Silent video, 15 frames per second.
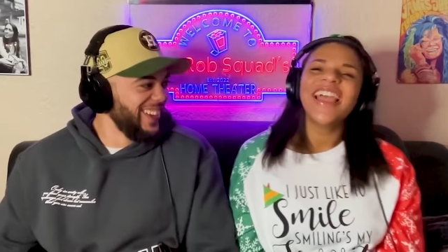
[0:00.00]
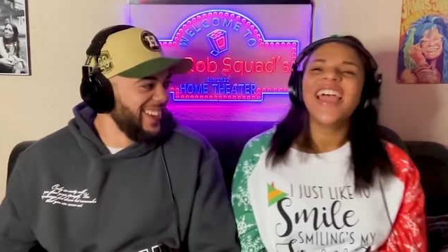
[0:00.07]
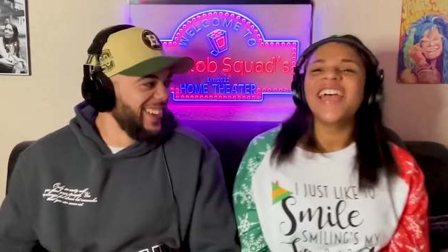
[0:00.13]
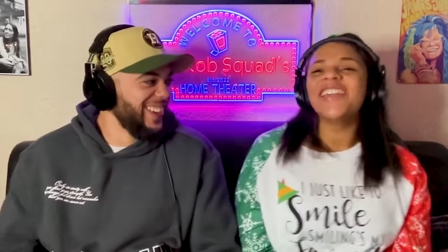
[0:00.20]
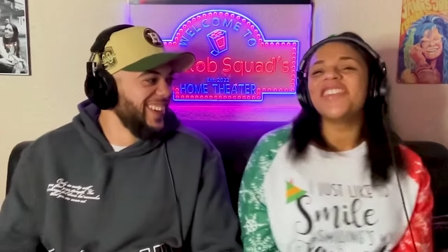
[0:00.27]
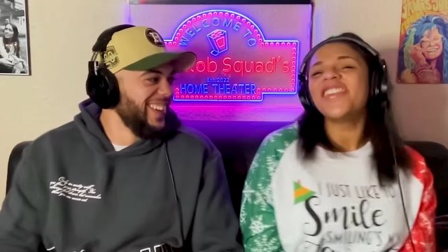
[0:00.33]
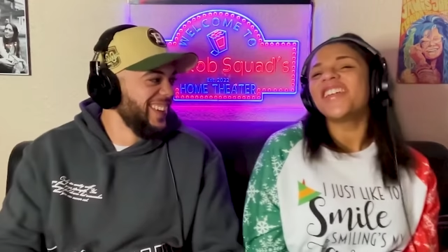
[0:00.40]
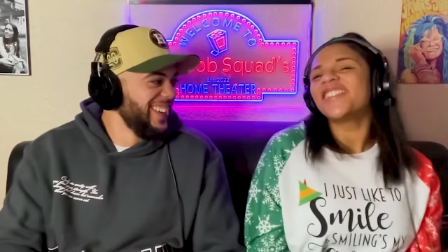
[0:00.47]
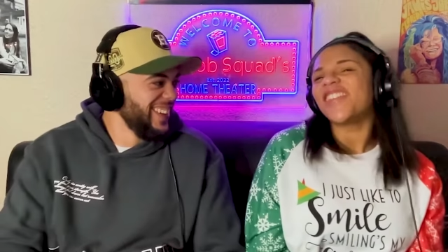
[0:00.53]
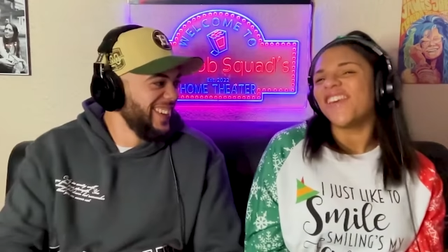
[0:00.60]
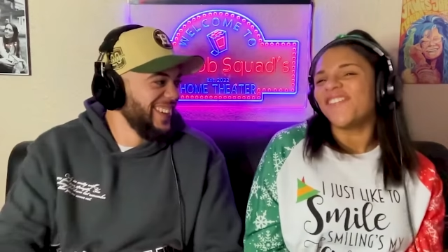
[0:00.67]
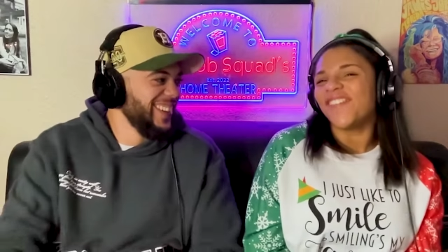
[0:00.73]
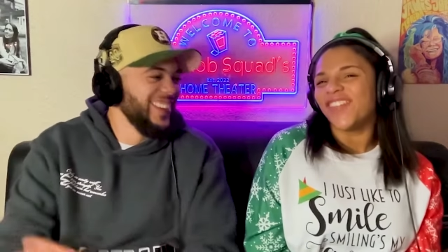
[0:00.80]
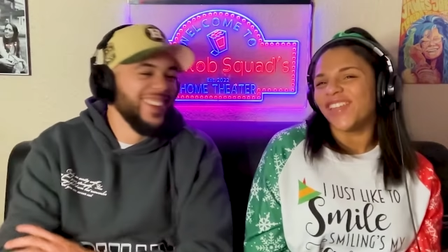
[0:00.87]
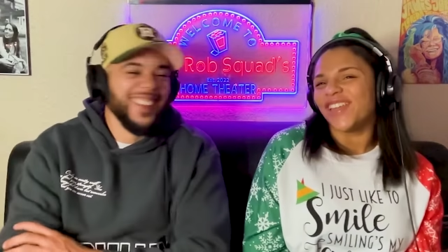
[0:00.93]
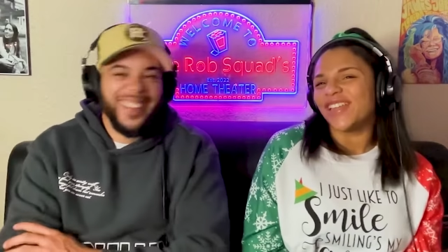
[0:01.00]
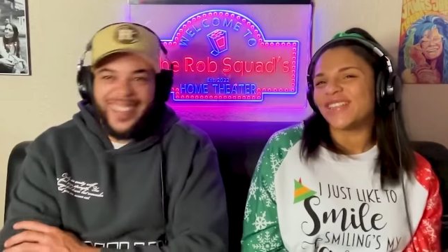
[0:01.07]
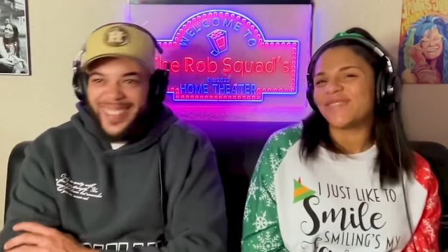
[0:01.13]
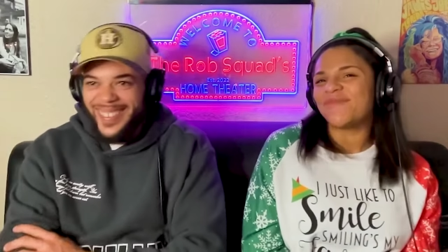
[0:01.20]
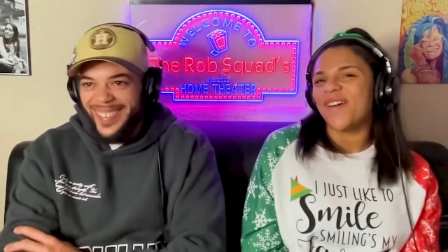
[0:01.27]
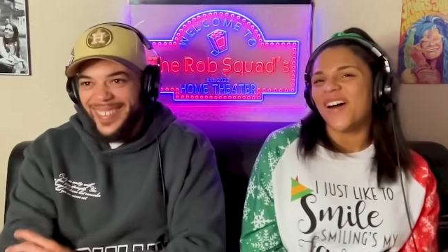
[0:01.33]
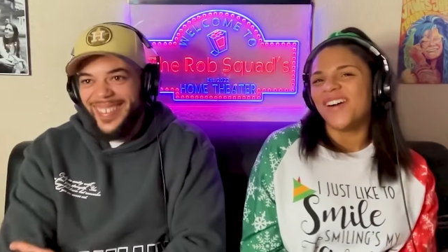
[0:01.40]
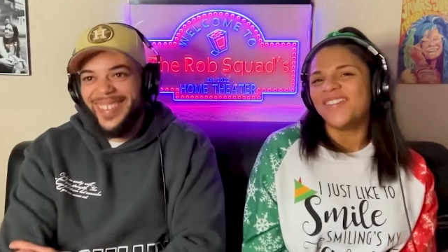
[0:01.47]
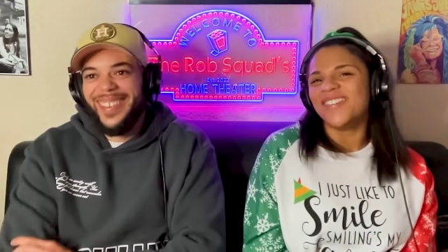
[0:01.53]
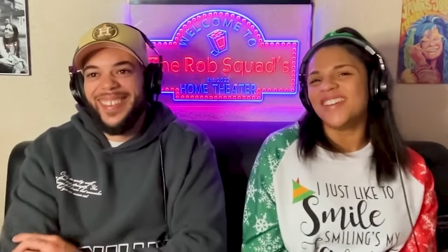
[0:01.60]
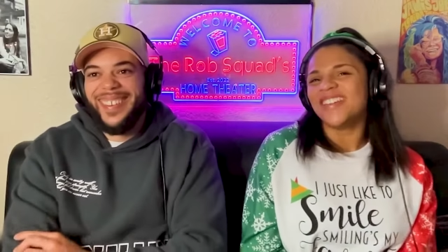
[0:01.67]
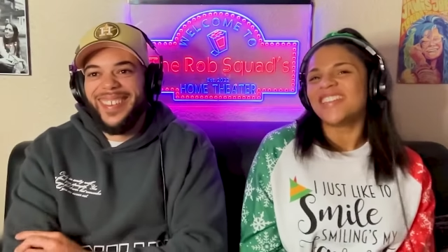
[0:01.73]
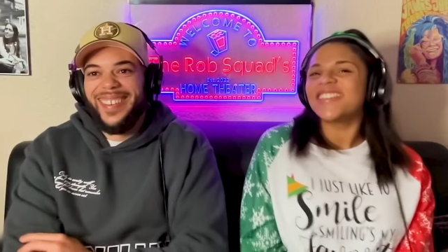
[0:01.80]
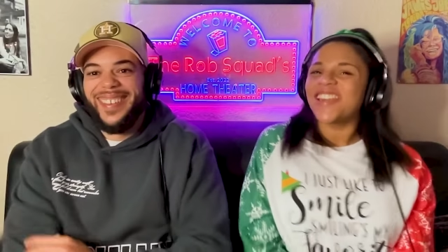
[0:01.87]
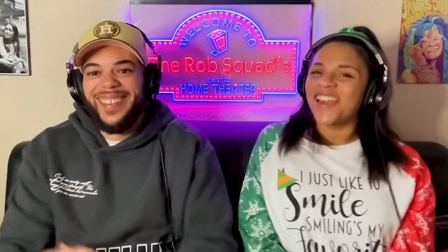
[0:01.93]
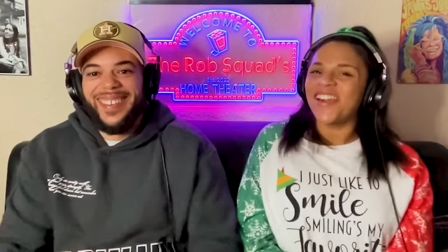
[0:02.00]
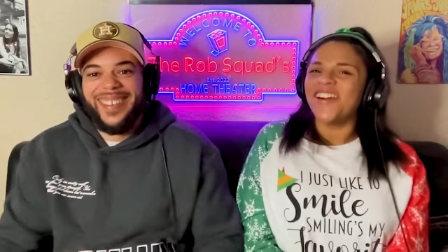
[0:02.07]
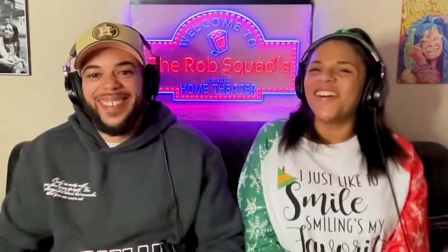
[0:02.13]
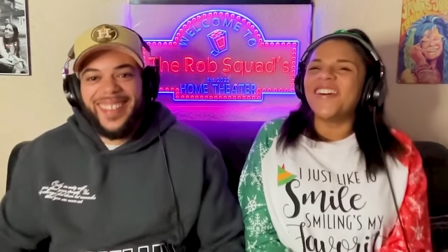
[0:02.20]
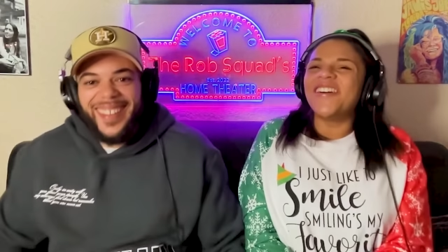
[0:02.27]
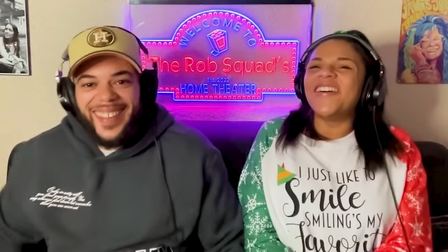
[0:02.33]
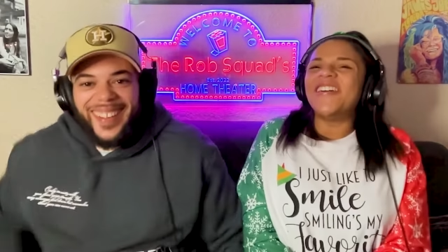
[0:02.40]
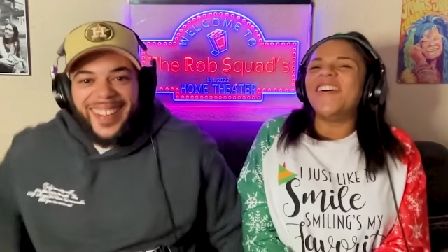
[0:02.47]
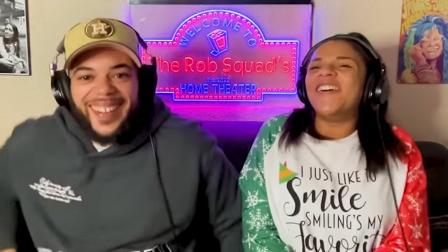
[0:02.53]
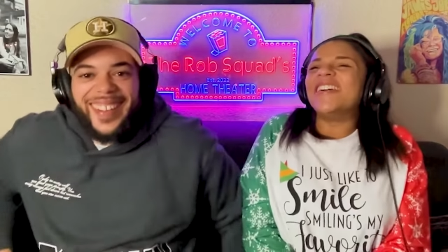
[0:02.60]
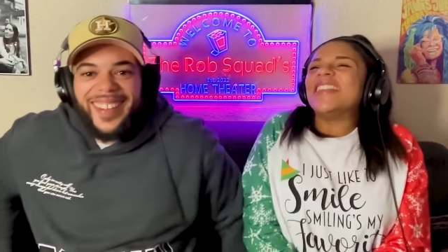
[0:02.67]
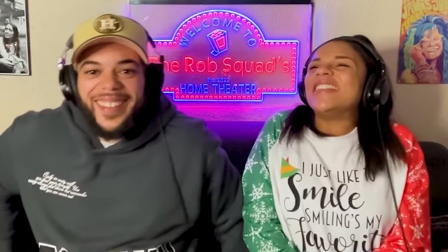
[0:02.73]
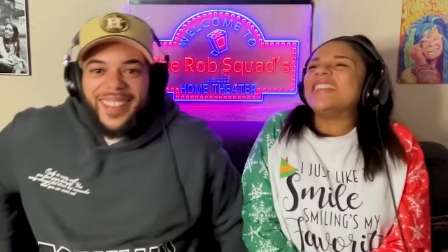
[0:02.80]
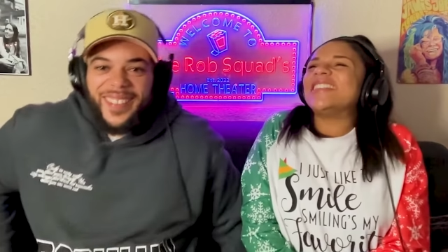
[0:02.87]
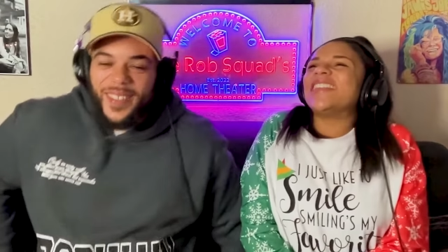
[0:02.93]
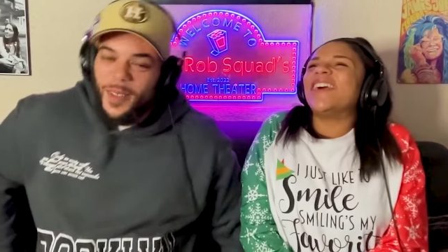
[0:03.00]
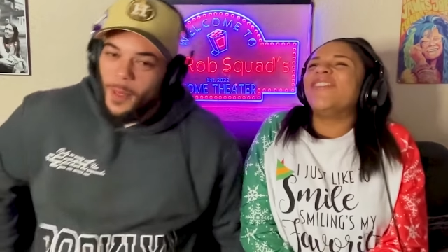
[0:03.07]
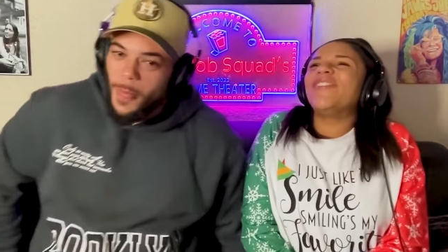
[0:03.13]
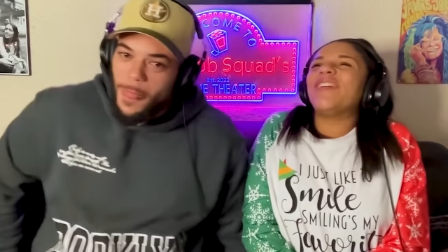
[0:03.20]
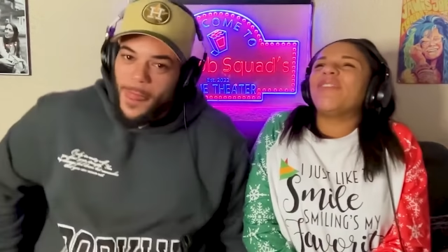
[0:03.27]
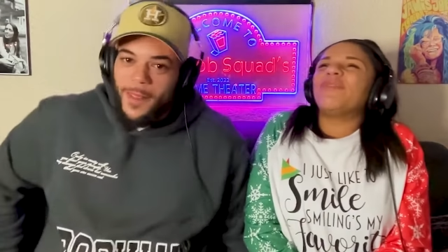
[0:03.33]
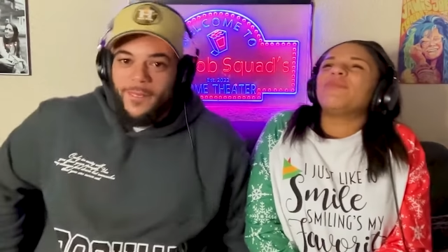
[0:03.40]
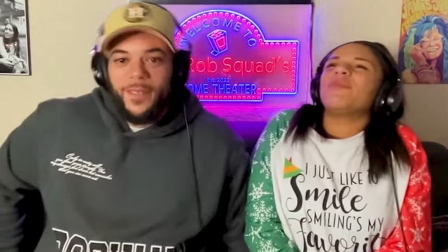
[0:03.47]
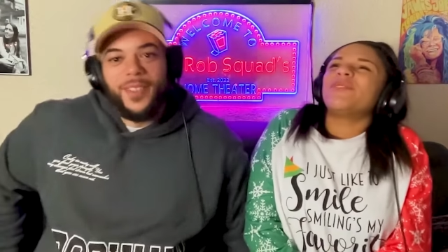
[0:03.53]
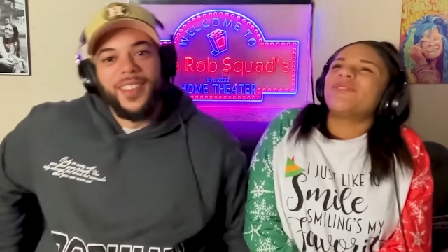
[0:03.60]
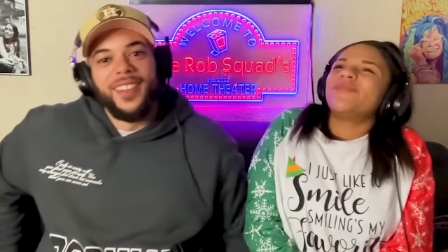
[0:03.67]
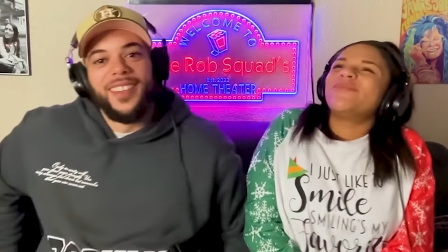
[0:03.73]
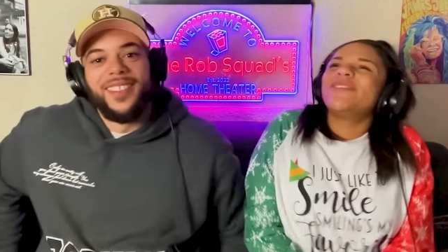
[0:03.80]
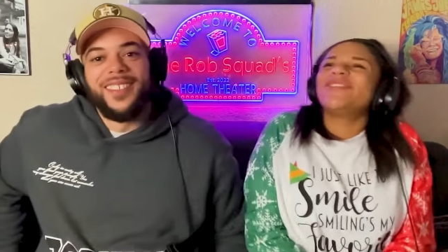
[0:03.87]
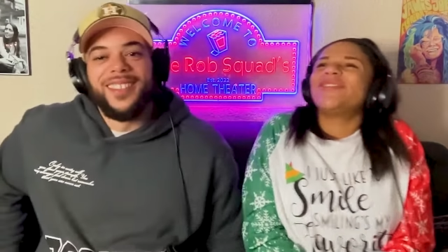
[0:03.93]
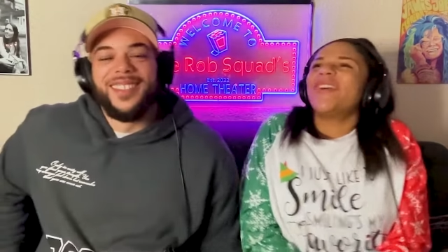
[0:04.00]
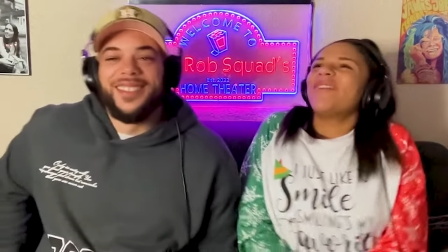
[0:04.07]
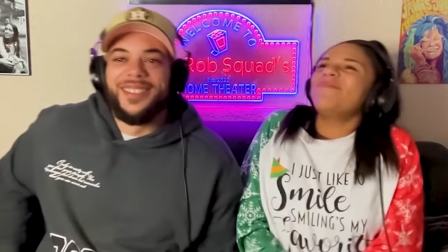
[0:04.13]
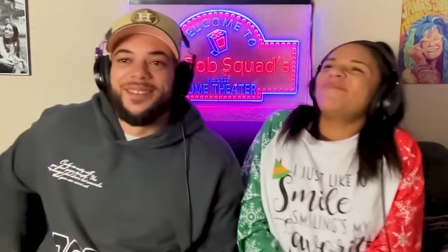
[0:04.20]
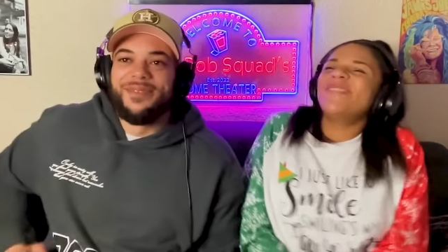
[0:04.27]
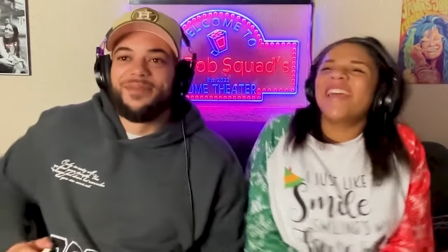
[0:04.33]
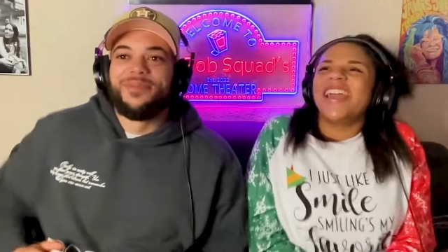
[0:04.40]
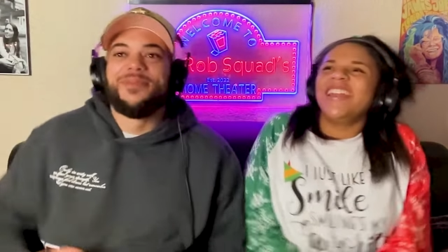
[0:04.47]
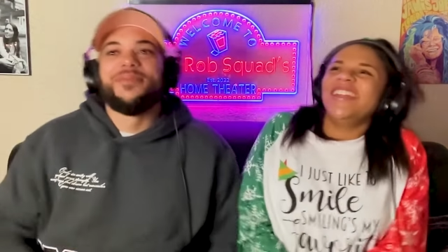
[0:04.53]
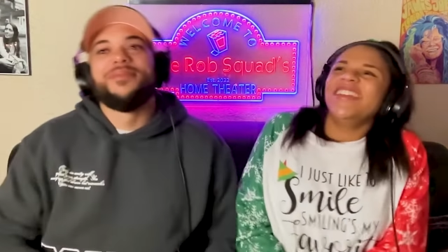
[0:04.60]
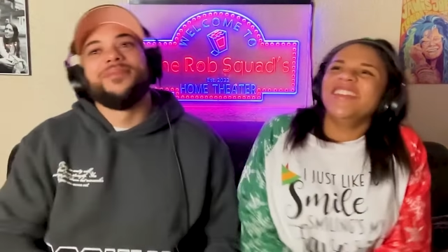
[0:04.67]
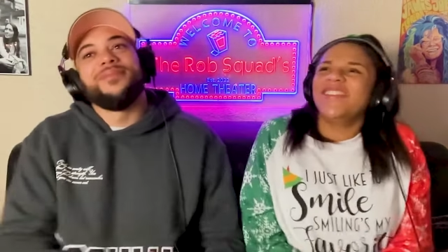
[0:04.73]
Speaker 1: And then that's that feeling as a mom when it's like, oh, all this stuff that I've spent so much time planning, they're